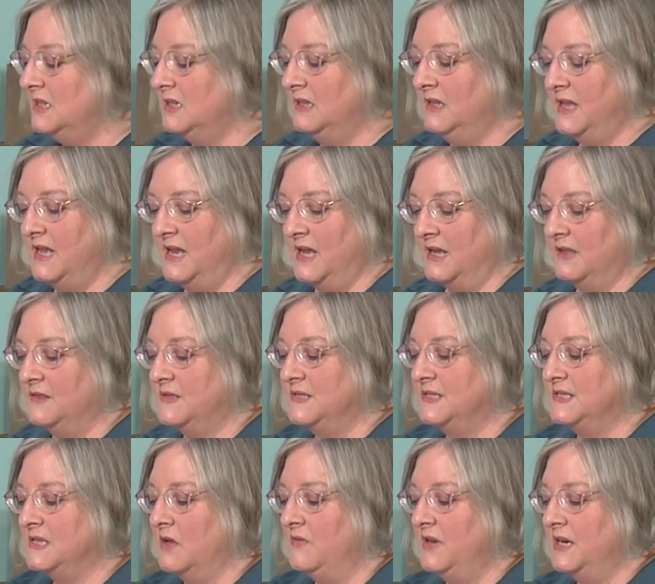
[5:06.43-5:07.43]
the length
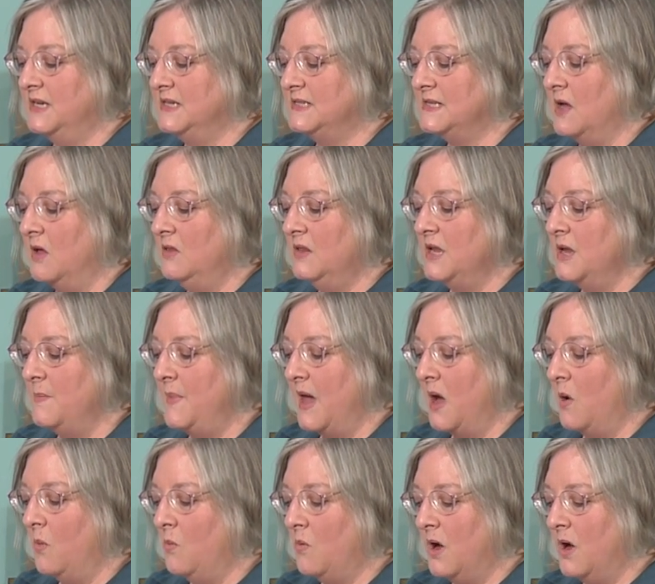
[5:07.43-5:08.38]
so that it's only about